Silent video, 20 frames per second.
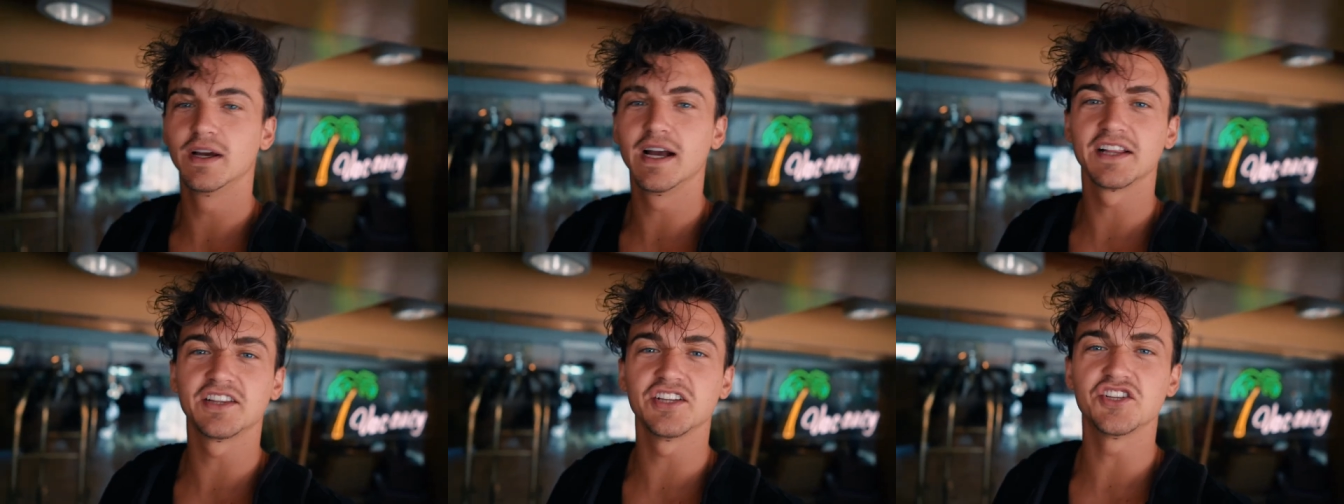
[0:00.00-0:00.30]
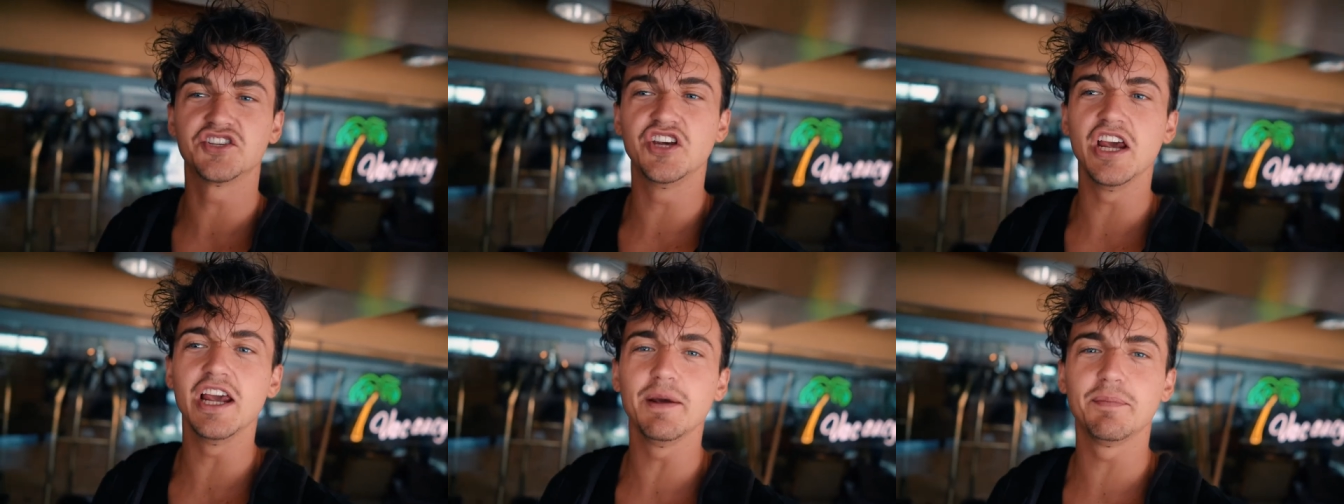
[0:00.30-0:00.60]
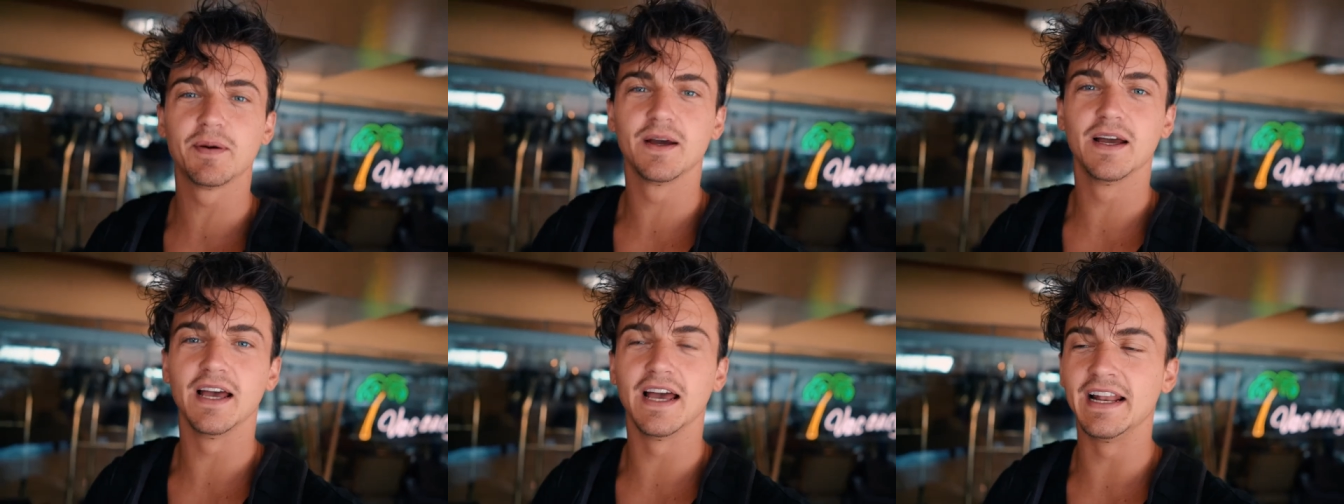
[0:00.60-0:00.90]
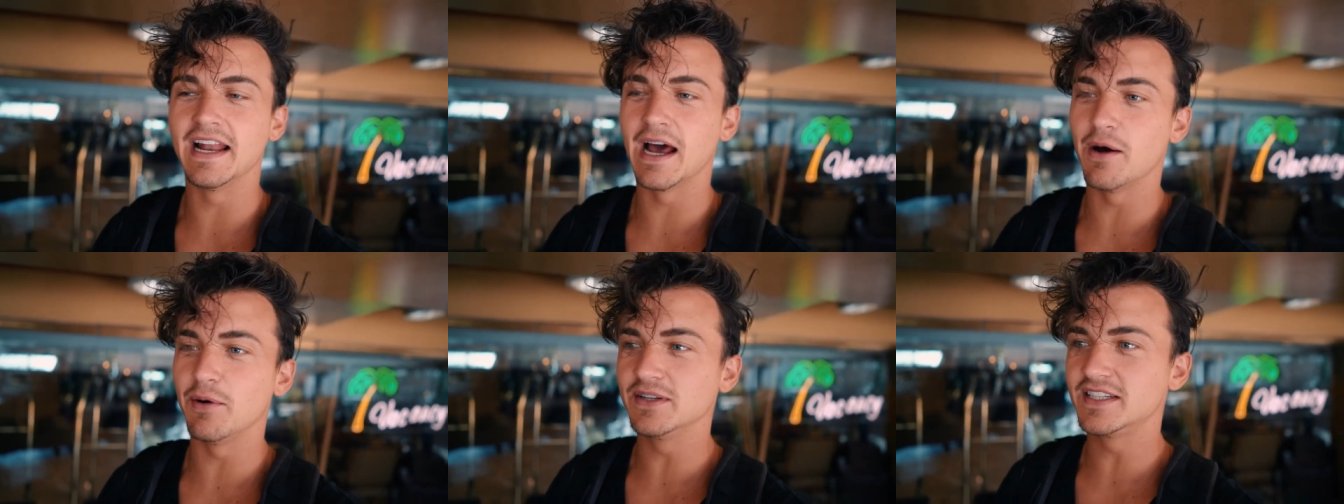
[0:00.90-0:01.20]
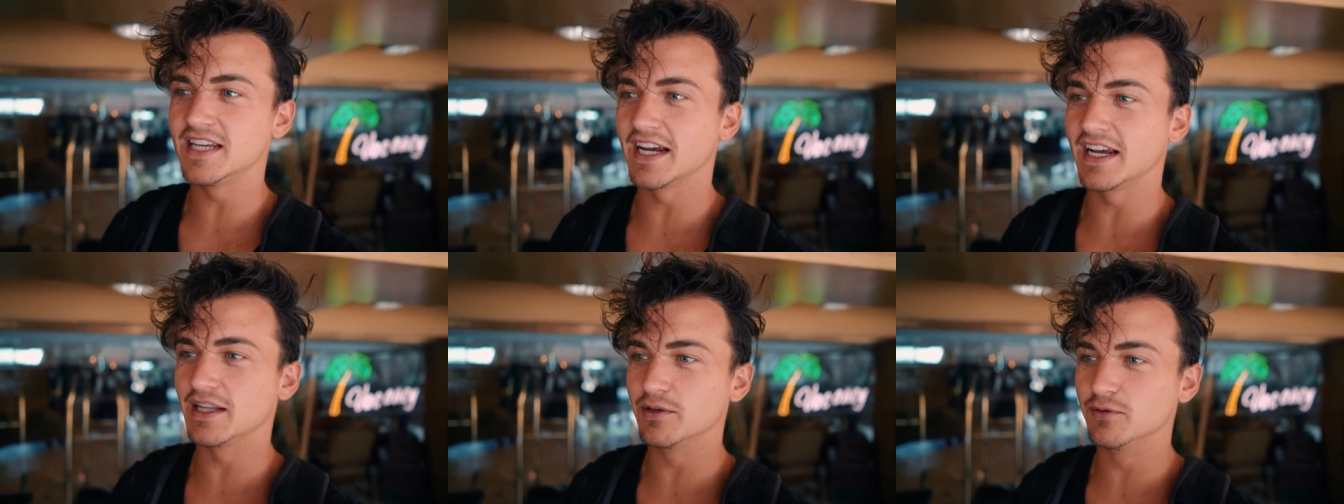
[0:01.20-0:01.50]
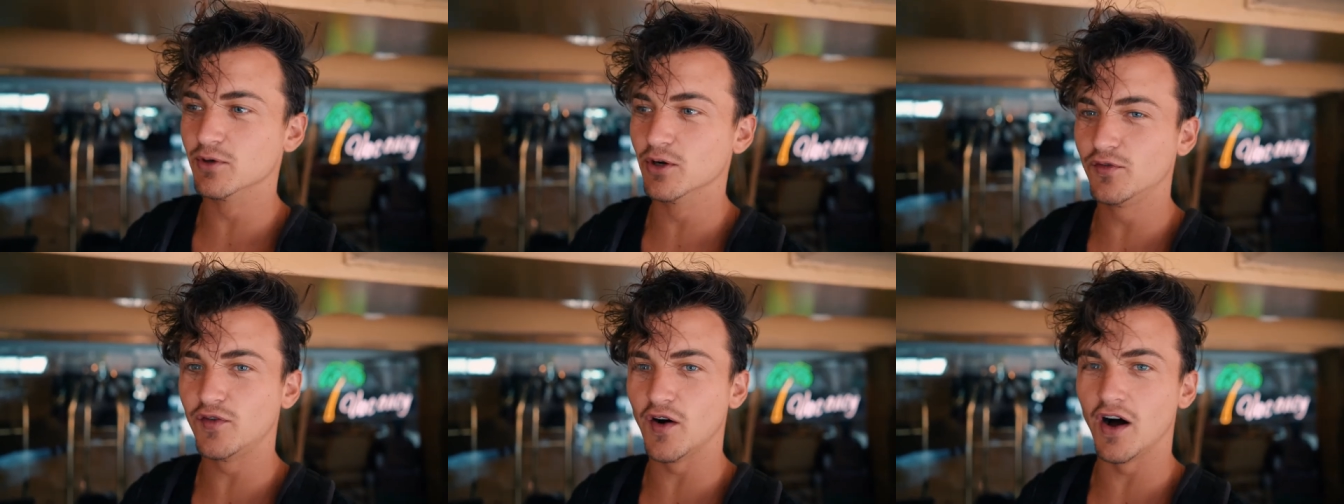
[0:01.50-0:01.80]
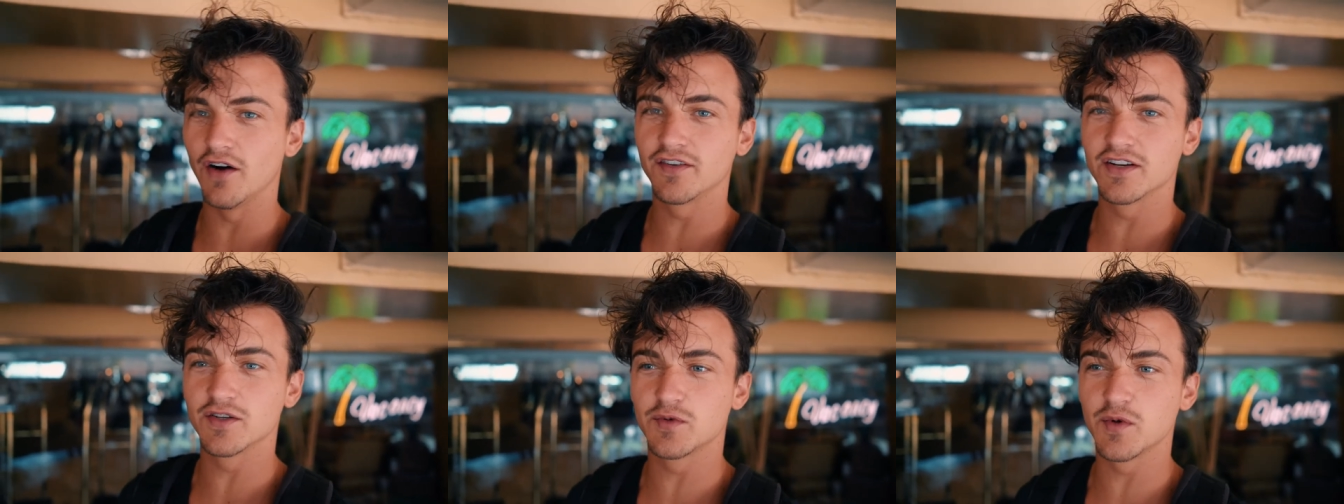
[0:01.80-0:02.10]
got the Jeep and now we're taking the roof
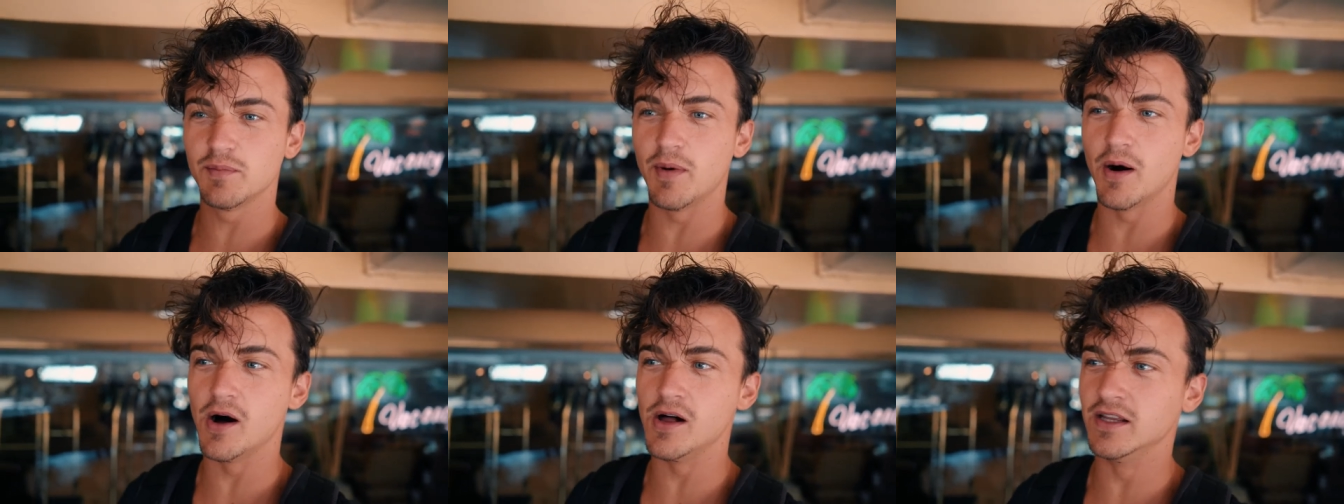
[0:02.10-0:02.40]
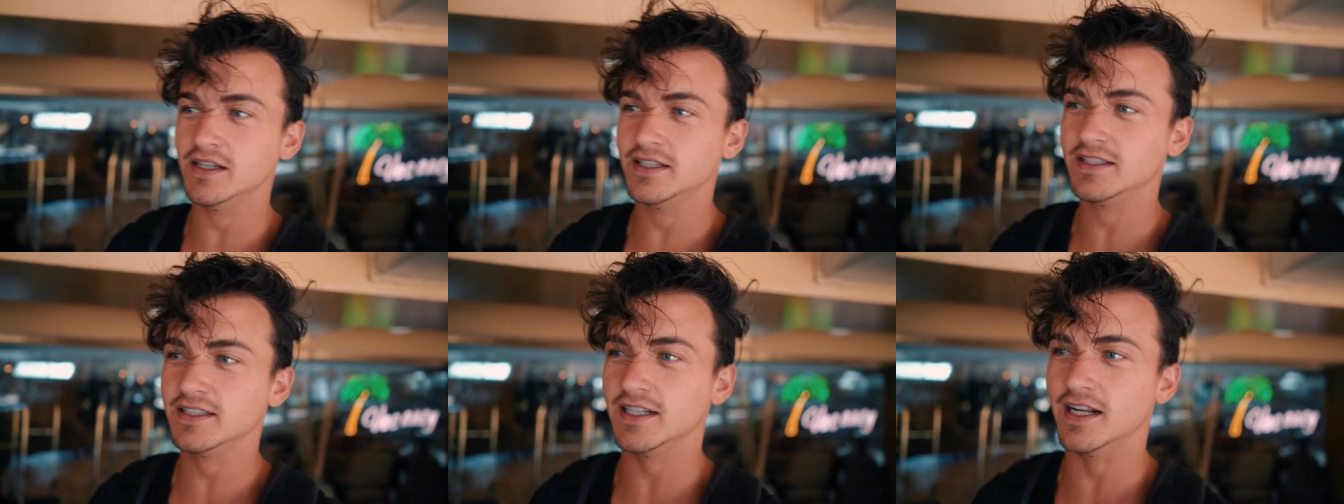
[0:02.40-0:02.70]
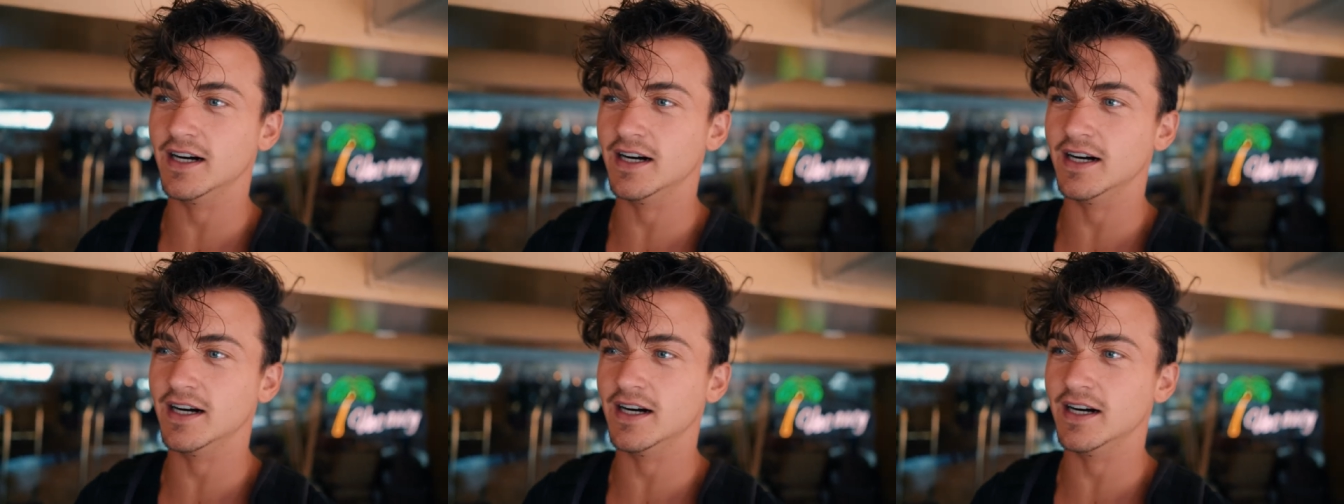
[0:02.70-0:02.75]
off because we balling, you